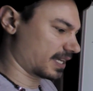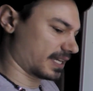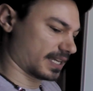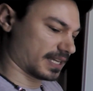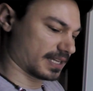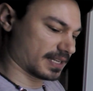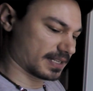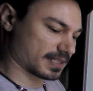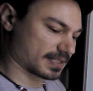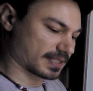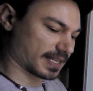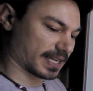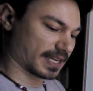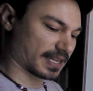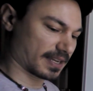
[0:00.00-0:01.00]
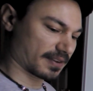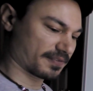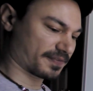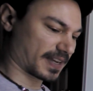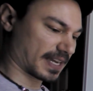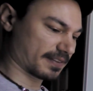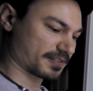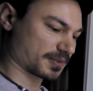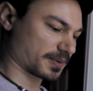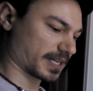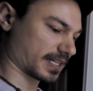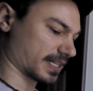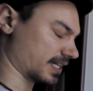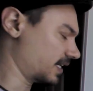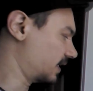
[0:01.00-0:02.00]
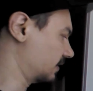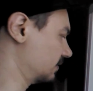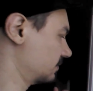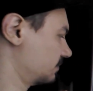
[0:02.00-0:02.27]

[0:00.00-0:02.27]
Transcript: is a 529.